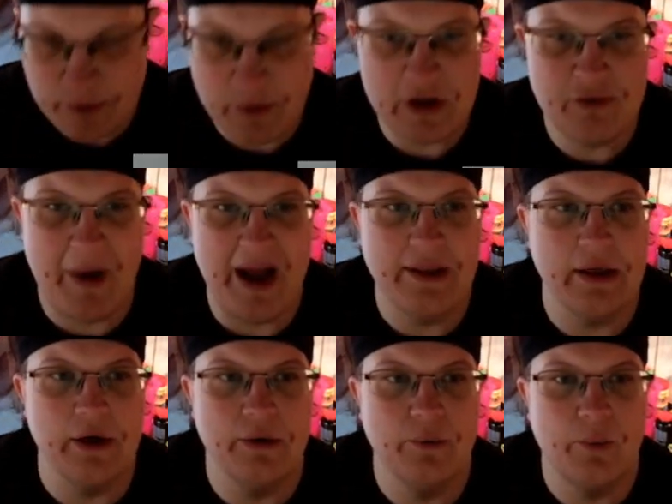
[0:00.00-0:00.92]
was, by
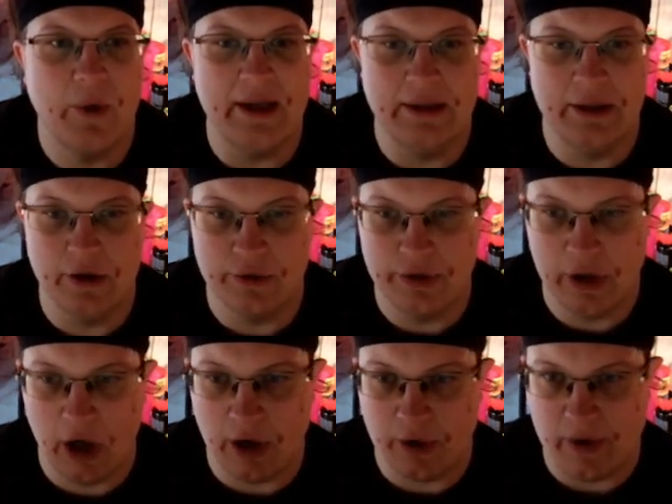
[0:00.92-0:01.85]
the way, the only
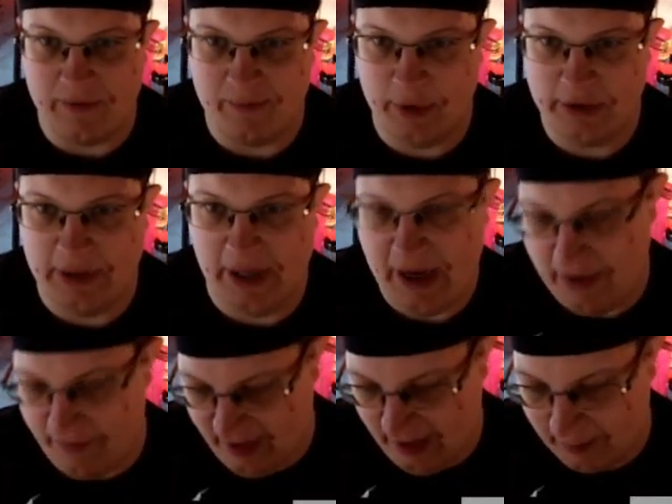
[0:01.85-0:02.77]
autograph book they had
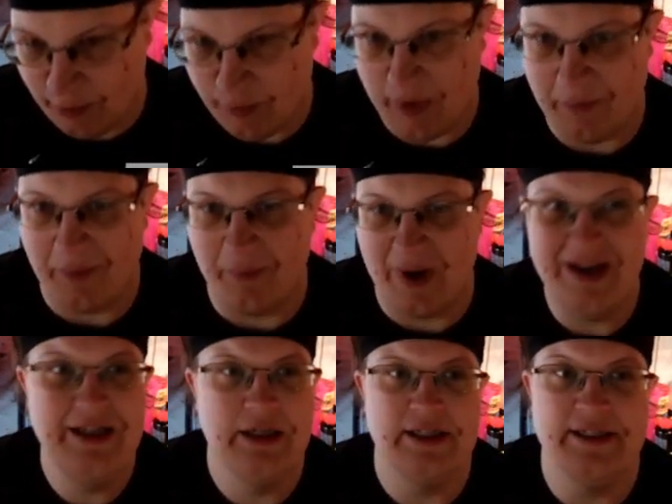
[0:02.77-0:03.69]
available when we
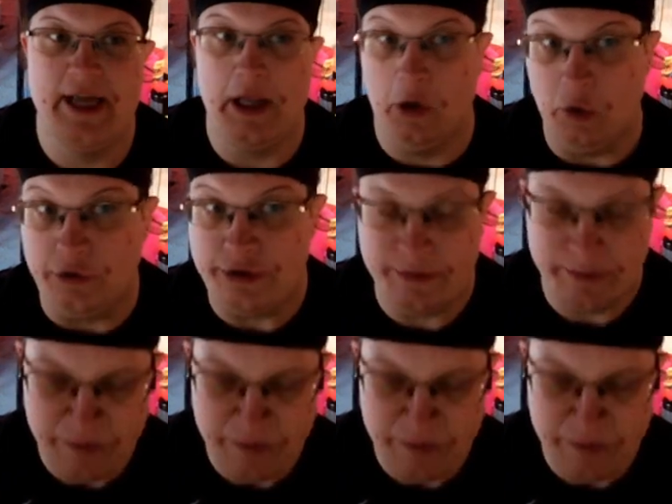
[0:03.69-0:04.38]
went, because I looked.